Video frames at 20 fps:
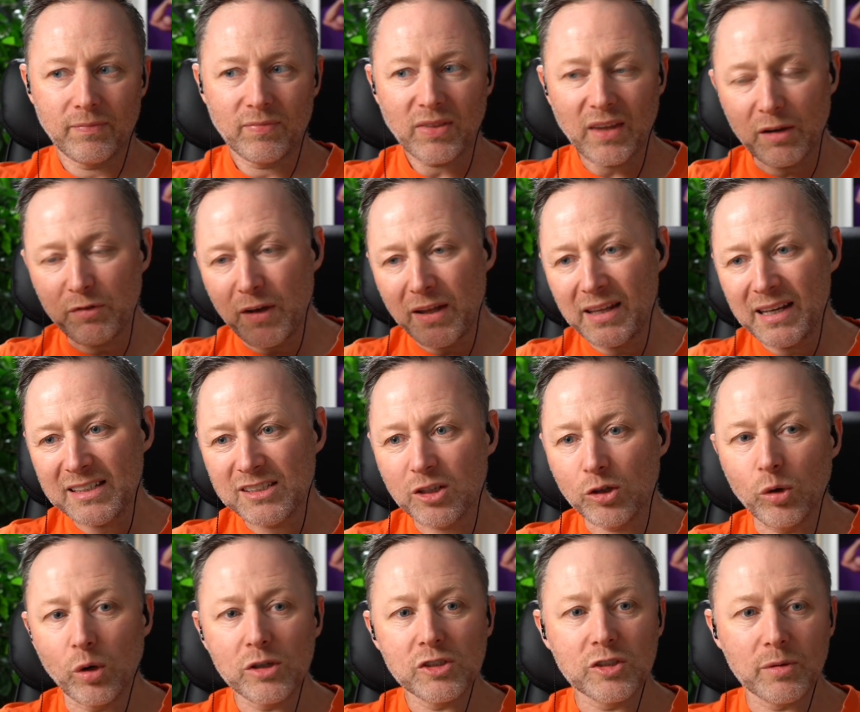If any of this
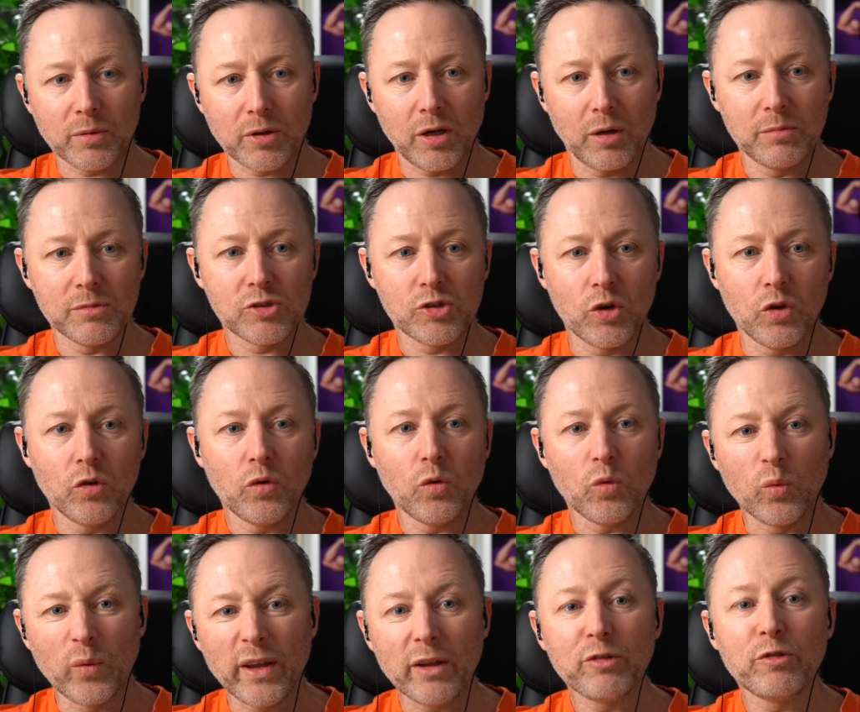gossip comes out,
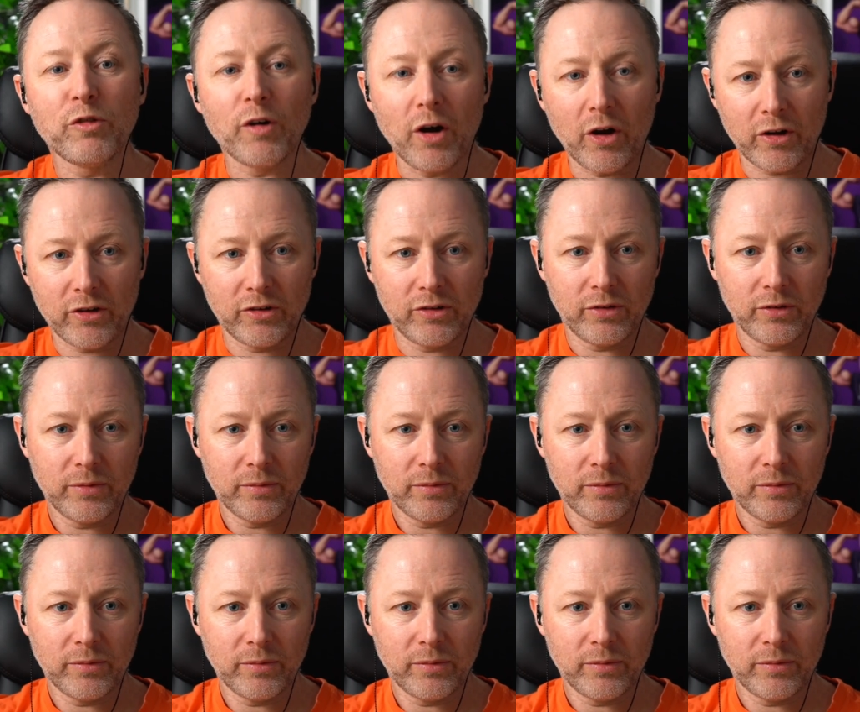we're fucked.